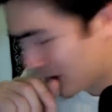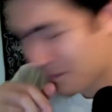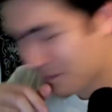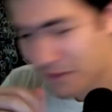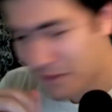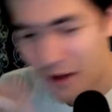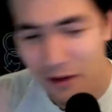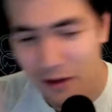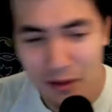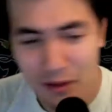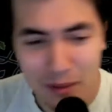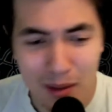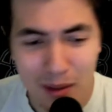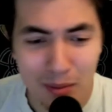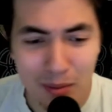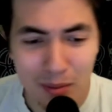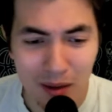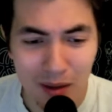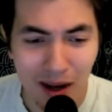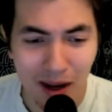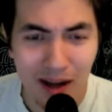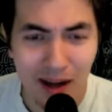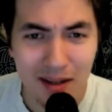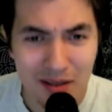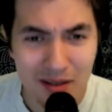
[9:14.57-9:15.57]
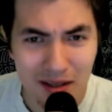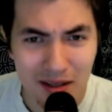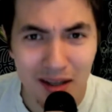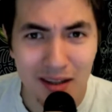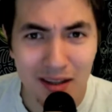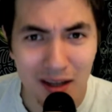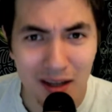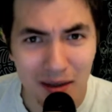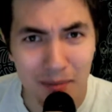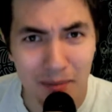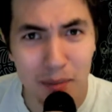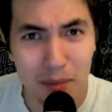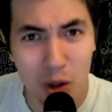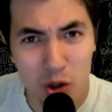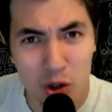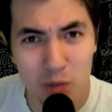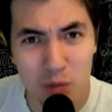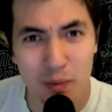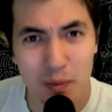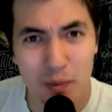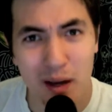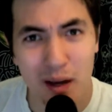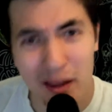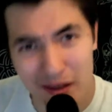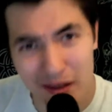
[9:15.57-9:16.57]
Now remember, I said that most
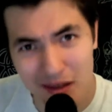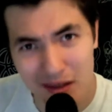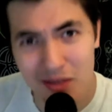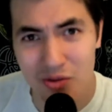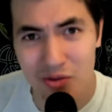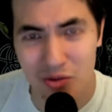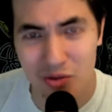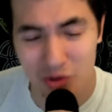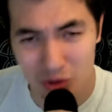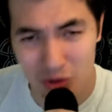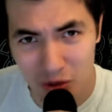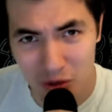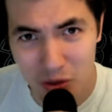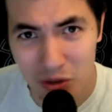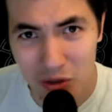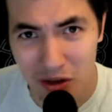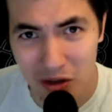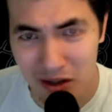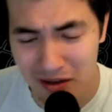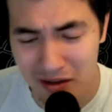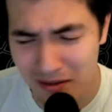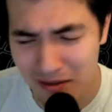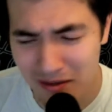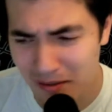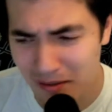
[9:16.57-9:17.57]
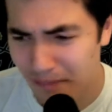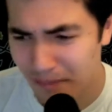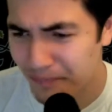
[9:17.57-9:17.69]
politicians do this.